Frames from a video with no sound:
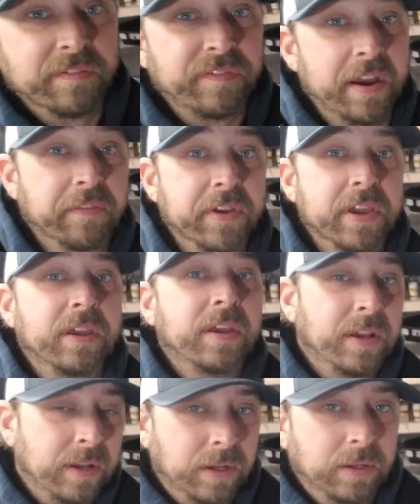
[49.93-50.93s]
finally,
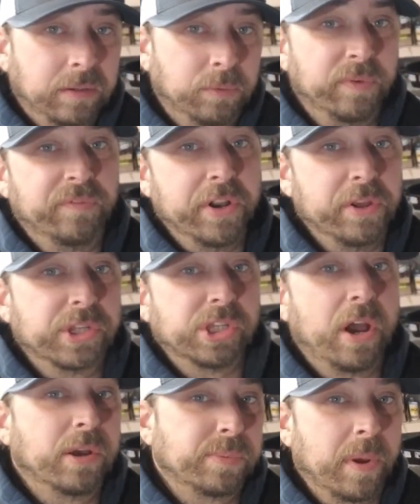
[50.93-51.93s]
one video you
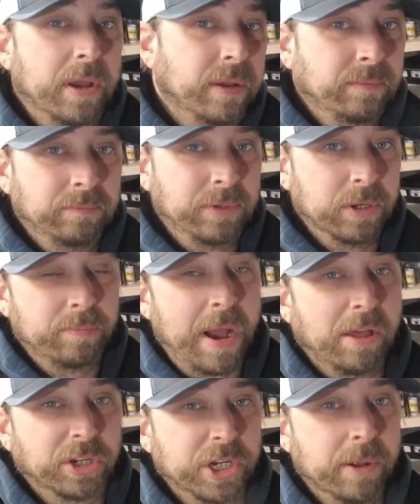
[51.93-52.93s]
saw was probably
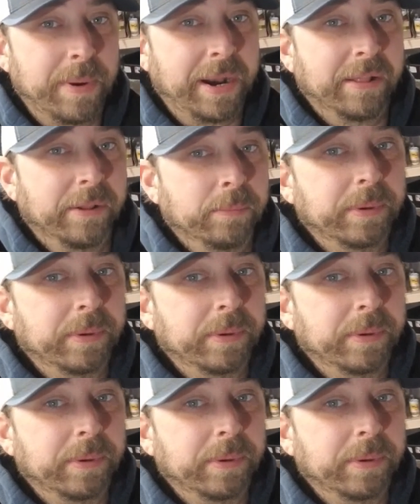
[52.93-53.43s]
polishing up on it a little